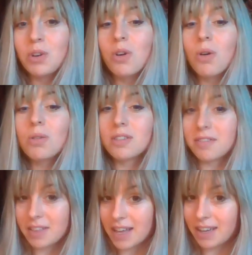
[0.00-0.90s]
goal
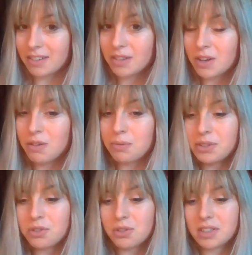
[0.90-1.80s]
of that,
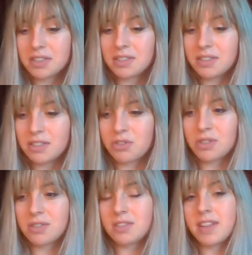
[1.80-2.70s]
which isn't to
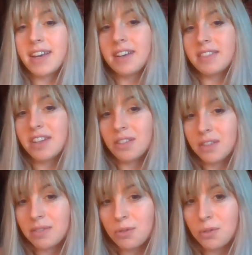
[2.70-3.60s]
just stay on their
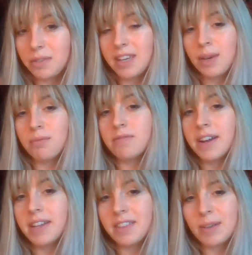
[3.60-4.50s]
level and keep
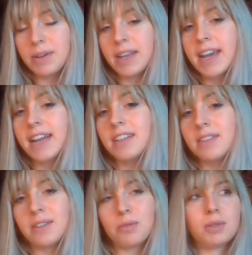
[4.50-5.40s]
fighting them and hating
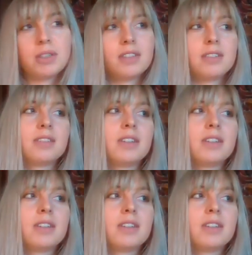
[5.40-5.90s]
them and